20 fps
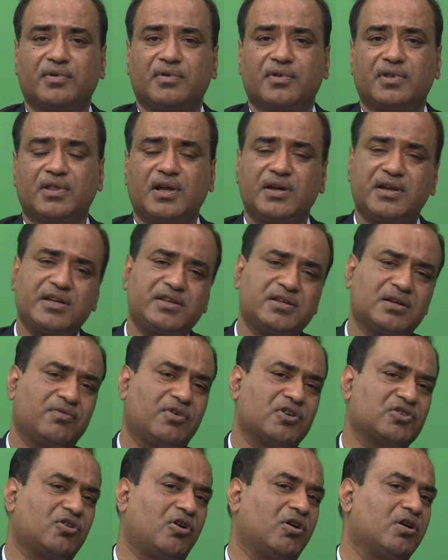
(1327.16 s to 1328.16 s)
the teacher
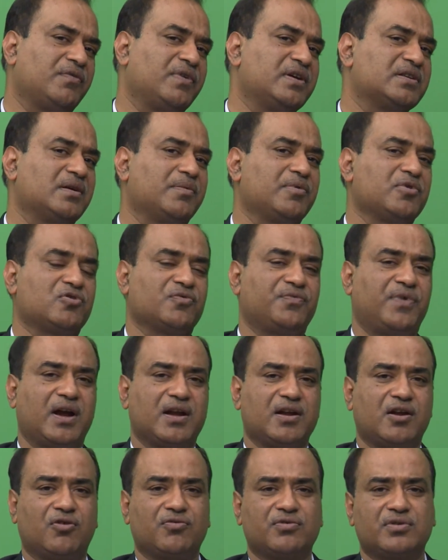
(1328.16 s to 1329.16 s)
was always able to
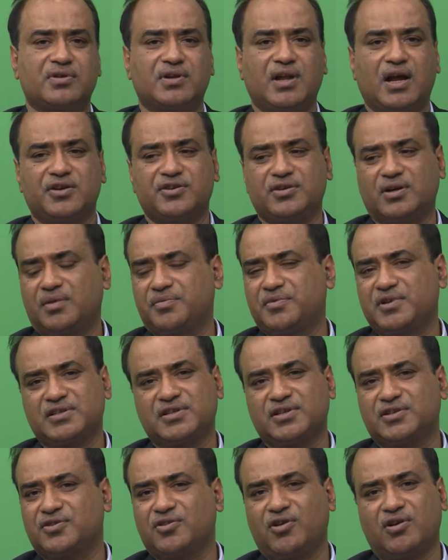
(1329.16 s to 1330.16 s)
find out that Shalabh this
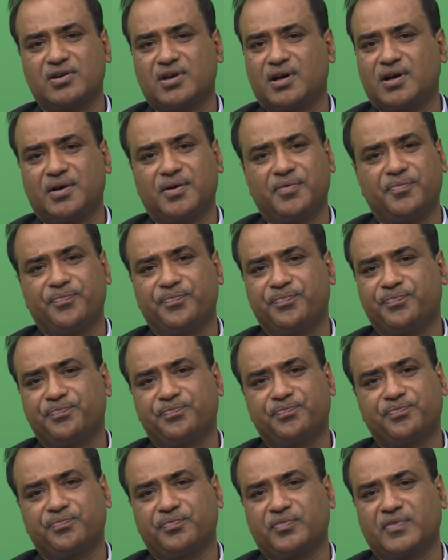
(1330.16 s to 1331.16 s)
is not a
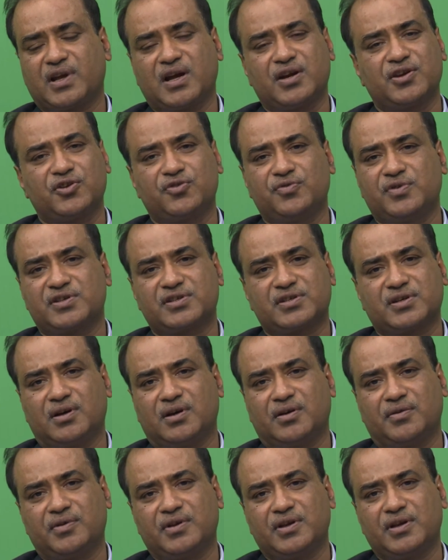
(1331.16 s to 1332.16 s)
continuous
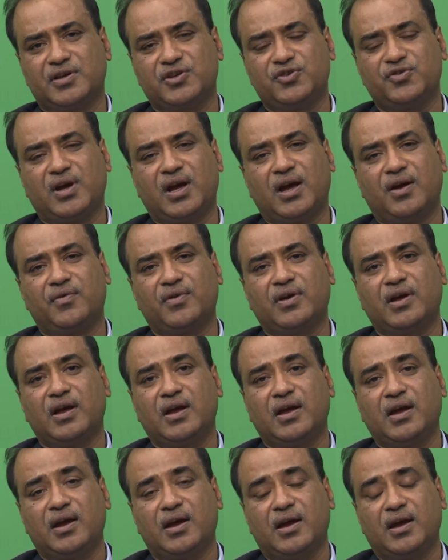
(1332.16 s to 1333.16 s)
curve. You have
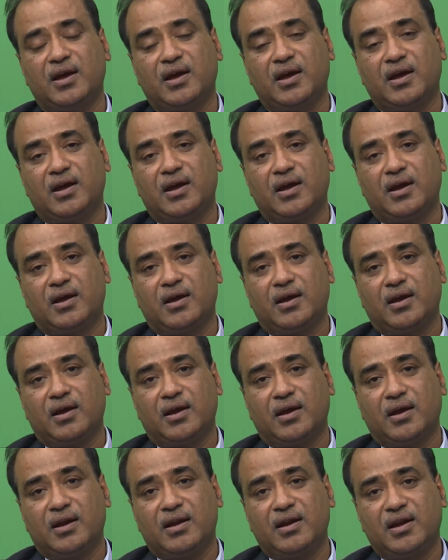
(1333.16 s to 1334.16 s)

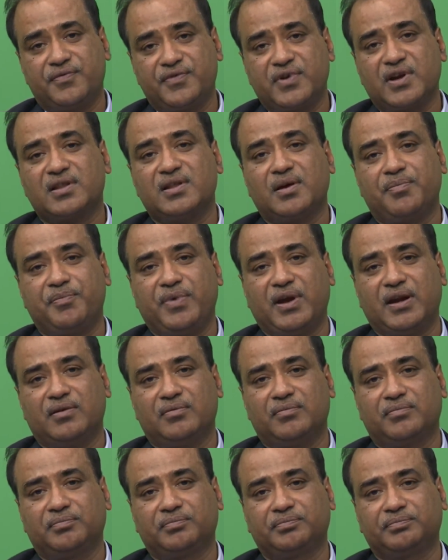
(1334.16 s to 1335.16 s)
lifted the pen
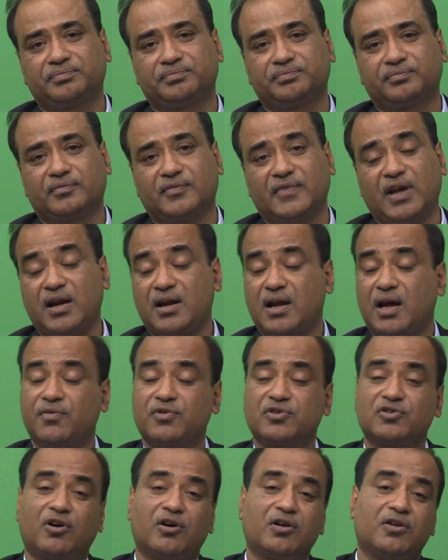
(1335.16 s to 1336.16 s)
and I
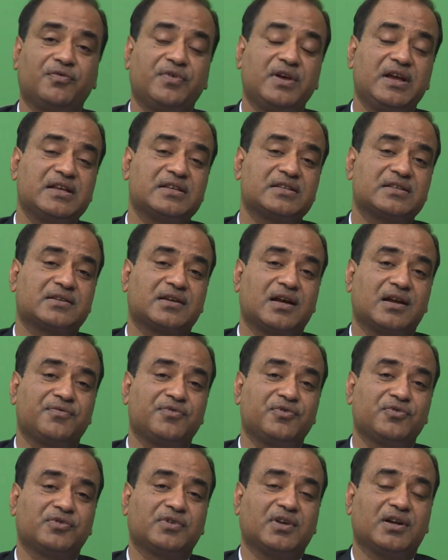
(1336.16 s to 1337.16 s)
was always
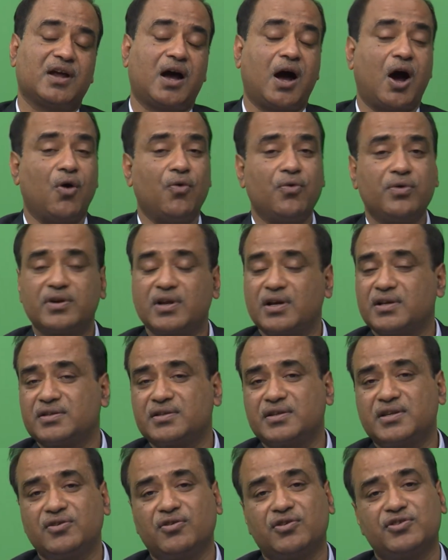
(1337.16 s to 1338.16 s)
confused that how
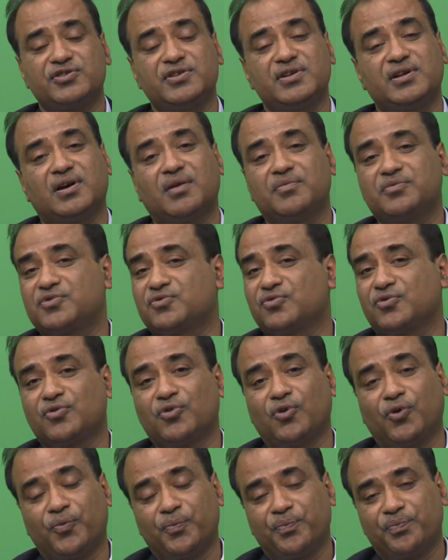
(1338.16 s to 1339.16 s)
does he or she comes to
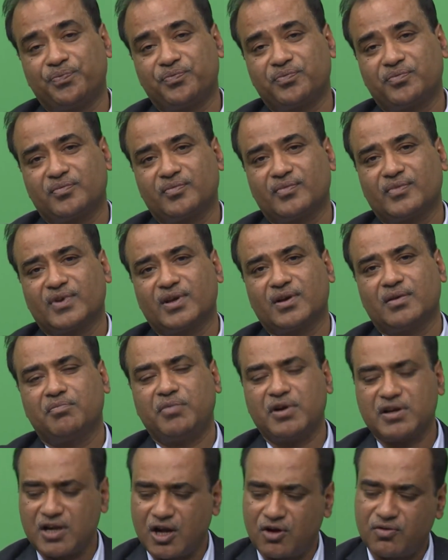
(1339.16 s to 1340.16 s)
know
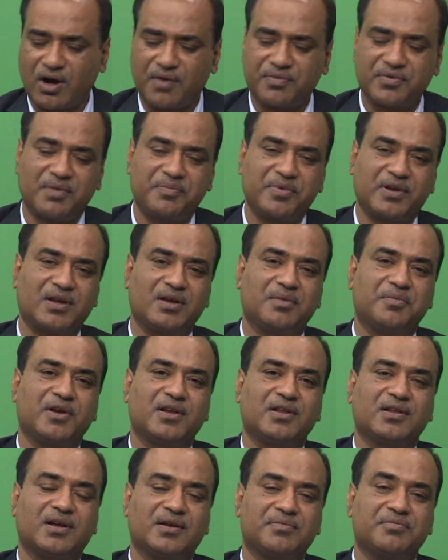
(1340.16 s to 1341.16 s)
but now after
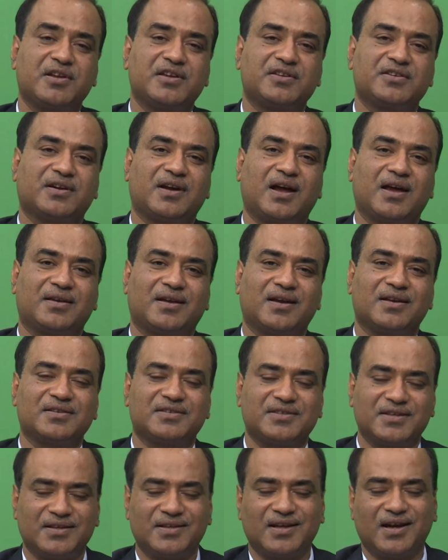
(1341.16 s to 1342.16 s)
becoming the teacher, I can
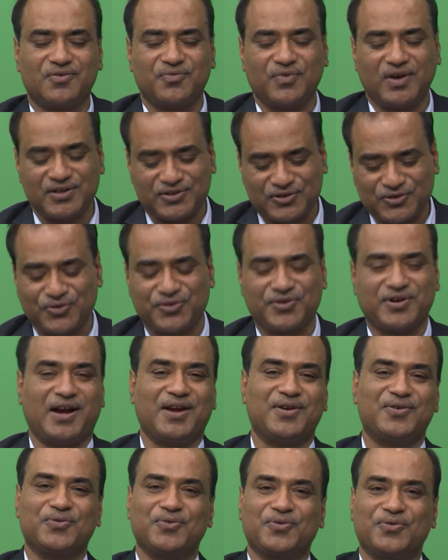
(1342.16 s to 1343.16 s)
see that once you try
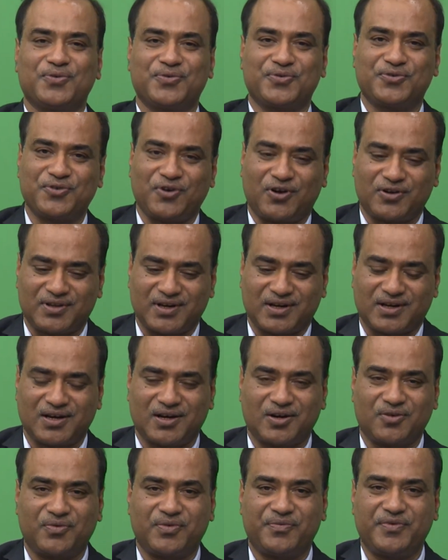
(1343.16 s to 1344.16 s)
to draw the
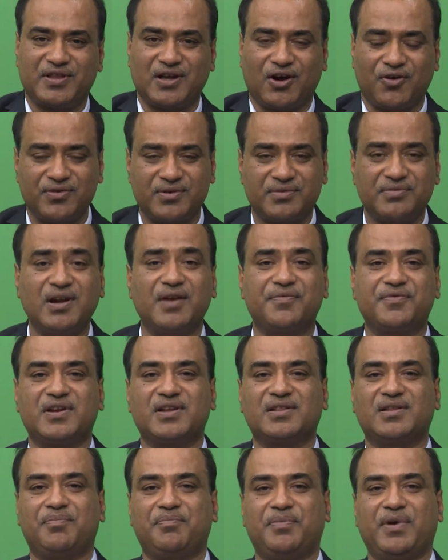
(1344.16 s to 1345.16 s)
curve without
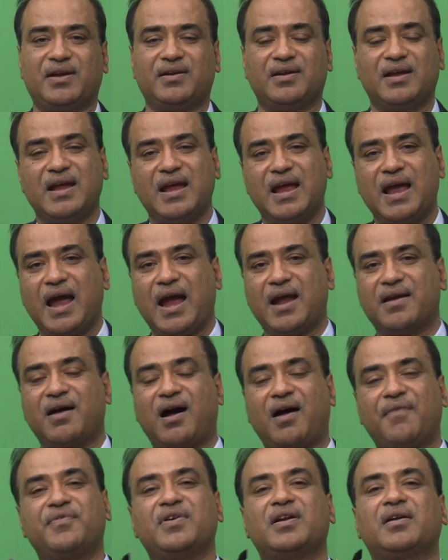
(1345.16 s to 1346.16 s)
lifting the pen and
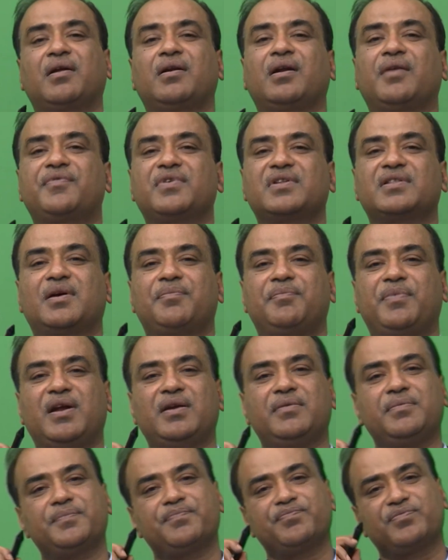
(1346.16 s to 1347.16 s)
after lifting the
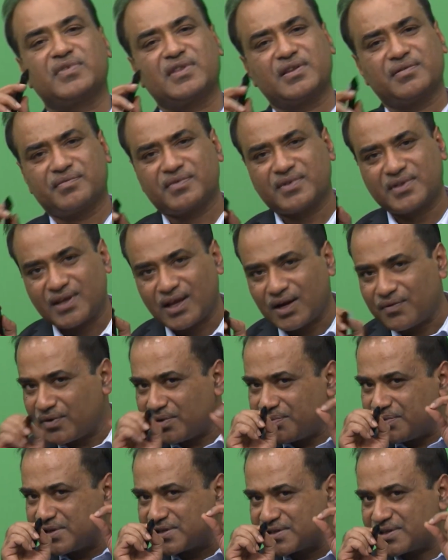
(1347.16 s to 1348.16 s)
pen, there will
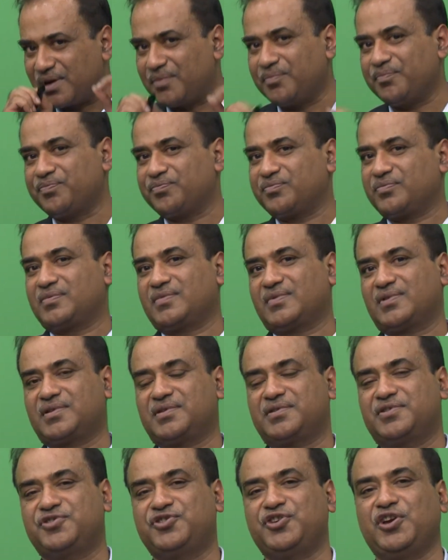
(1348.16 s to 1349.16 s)
be some
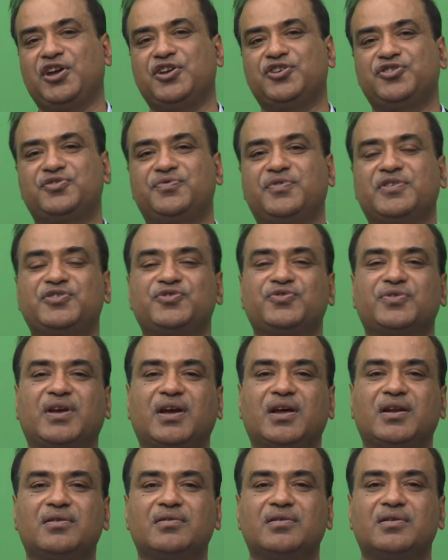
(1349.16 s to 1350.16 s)
change which you
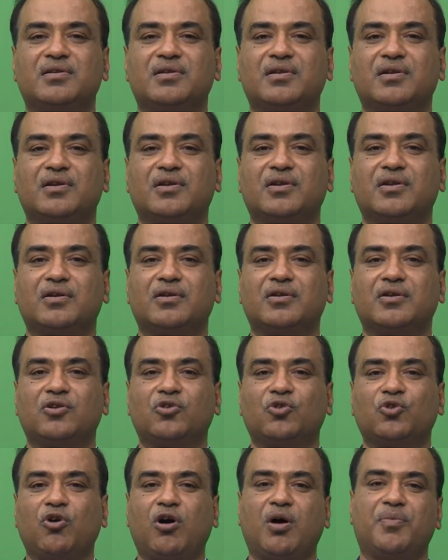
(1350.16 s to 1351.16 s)
can
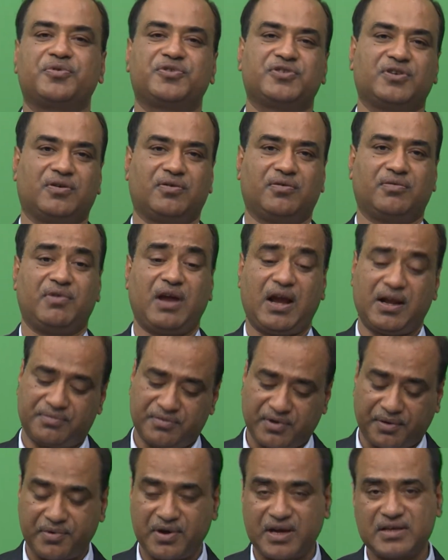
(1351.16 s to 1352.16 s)
observe
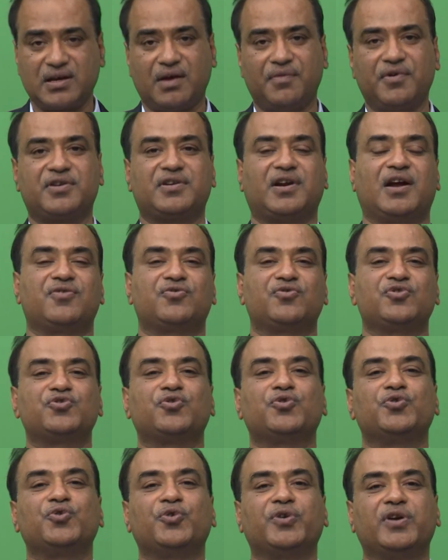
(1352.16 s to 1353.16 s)
and this I will try to show
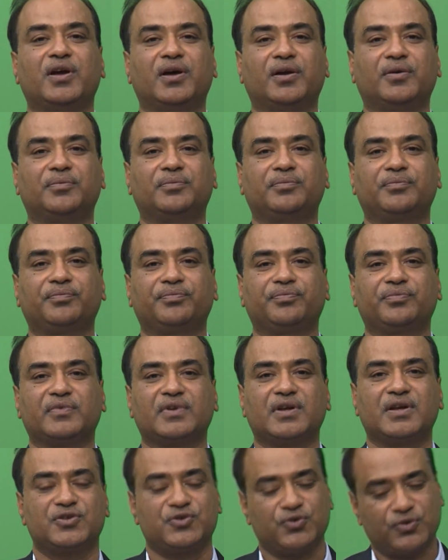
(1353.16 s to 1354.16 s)
you here.
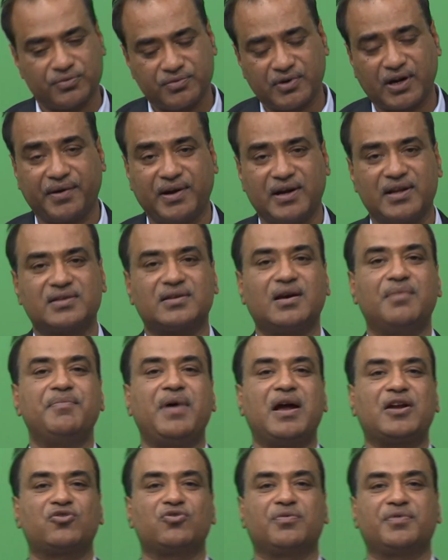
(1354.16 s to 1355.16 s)
So, let us come
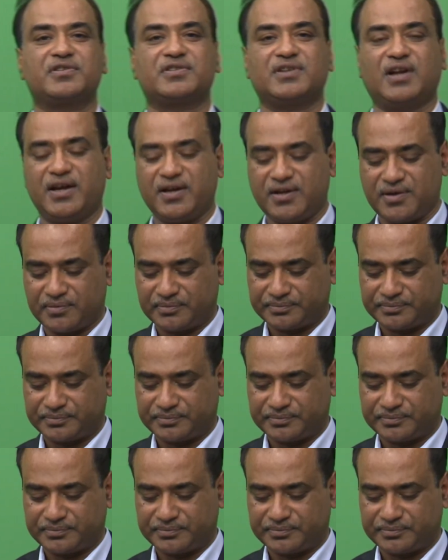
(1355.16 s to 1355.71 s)
back to our slide.